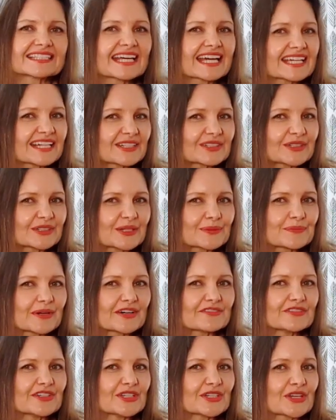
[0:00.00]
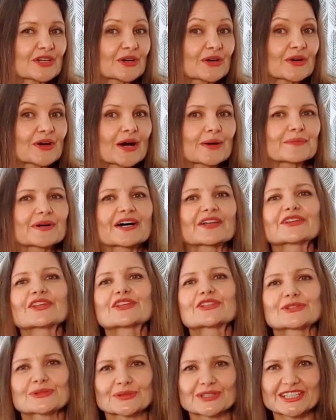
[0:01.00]
take a look at my video about the
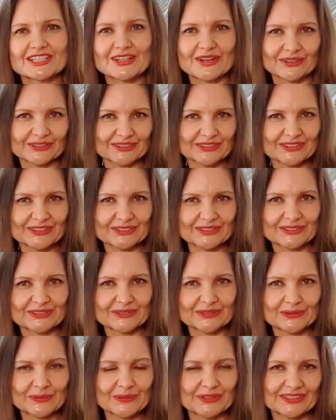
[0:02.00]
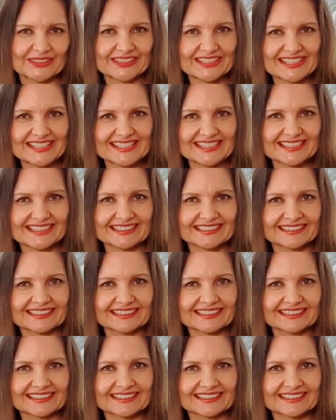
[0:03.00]
3 Goldendoodle quirks.